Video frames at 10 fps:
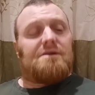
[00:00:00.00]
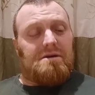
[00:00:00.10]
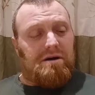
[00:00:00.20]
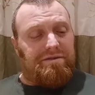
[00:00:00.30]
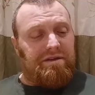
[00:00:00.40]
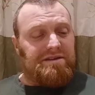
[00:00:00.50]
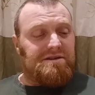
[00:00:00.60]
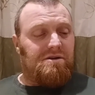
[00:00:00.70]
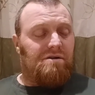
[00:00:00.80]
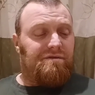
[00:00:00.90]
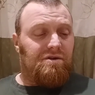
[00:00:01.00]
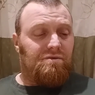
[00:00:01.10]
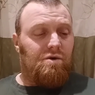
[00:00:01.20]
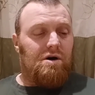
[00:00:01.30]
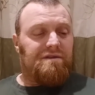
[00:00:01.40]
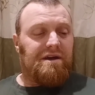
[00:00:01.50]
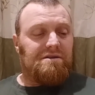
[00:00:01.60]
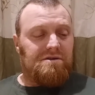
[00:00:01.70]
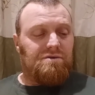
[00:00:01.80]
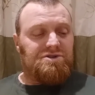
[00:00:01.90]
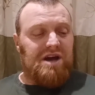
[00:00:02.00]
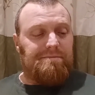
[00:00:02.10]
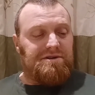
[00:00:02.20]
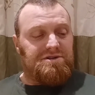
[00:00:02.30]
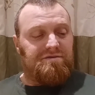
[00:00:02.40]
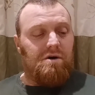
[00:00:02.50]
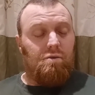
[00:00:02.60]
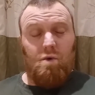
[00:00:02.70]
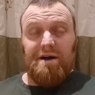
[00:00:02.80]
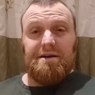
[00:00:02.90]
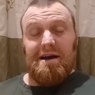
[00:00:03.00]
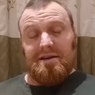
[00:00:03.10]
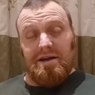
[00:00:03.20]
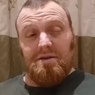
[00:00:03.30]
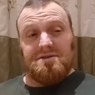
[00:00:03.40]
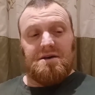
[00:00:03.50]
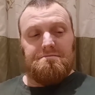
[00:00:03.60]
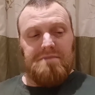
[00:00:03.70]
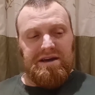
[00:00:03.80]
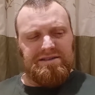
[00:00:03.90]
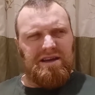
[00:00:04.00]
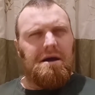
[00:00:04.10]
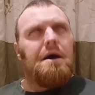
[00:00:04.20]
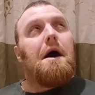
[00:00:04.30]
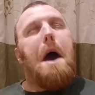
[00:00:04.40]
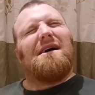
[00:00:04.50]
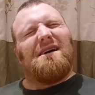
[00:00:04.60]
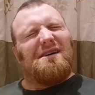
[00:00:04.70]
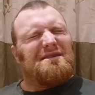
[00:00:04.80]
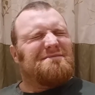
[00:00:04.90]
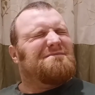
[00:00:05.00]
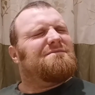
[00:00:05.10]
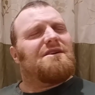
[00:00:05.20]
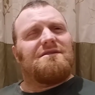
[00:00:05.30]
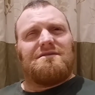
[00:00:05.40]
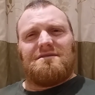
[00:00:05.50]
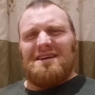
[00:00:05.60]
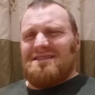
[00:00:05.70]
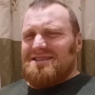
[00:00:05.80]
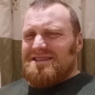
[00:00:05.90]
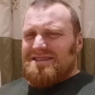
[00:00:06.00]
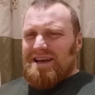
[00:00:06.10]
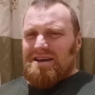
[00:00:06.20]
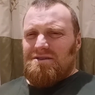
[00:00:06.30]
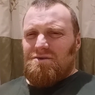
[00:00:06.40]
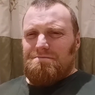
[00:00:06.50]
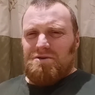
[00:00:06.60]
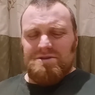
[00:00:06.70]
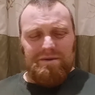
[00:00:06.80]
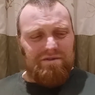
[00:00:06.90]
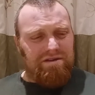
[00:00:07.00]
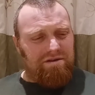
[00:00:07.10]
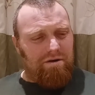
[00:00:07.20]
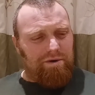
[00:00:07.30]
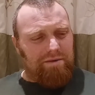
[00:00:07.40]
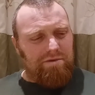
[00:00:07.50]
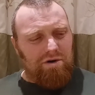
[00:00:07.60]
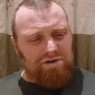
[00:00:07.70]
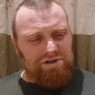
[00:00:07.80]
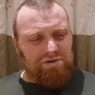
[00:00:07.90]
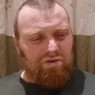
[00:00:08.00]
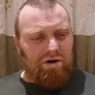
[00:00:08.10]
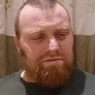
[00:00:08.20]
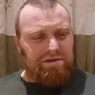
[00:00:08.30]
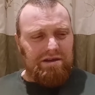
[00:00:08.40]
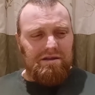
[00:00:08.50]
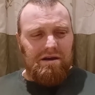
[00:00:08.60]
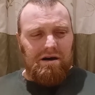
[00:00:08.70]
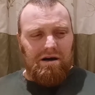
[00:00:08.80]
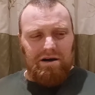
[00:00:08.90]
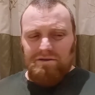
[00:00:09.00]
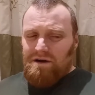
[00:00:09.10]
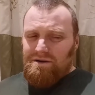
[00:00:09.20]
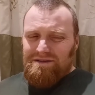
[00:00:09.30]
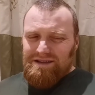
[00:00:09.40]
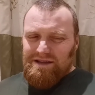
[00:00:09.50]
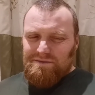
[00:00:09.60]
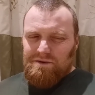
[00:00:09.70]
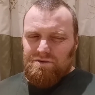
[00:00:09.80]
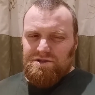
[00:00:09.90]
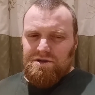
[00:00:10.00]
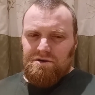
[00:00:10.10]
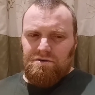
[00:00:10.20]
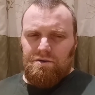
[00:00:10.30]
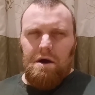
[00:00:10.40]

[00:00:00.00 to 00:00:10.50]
I think there's a lot of good work they could do on chaplains. You've got one, and he looks amazing. I think there's a second or possibly even a third one. I'm not sure. I only think there's one or two.